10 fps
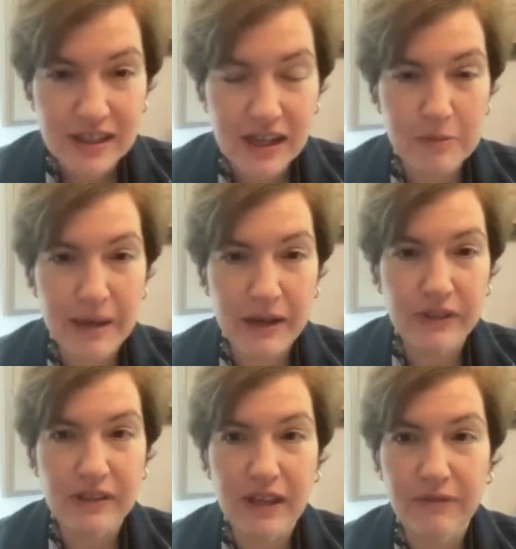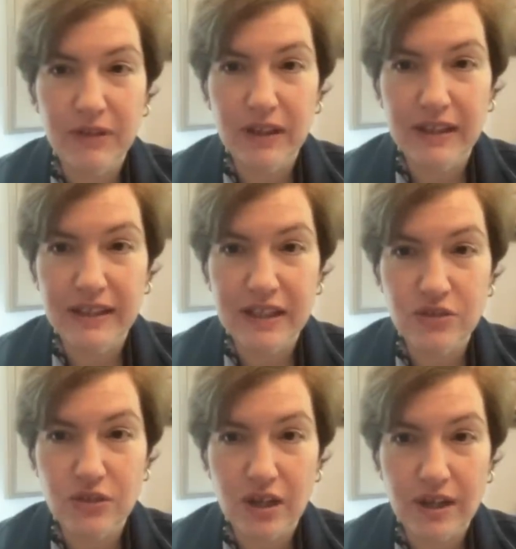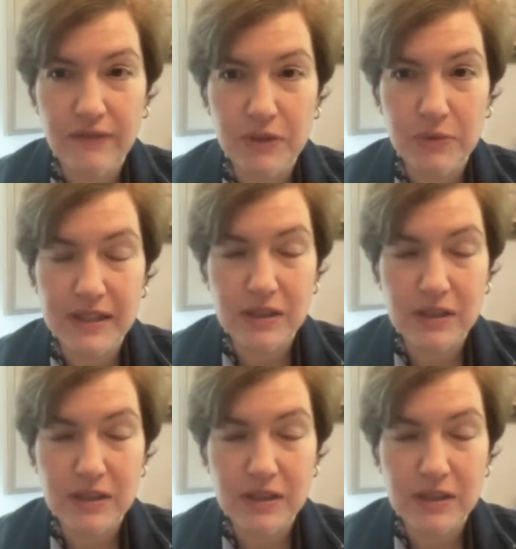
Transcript: about the level and nature of U.S.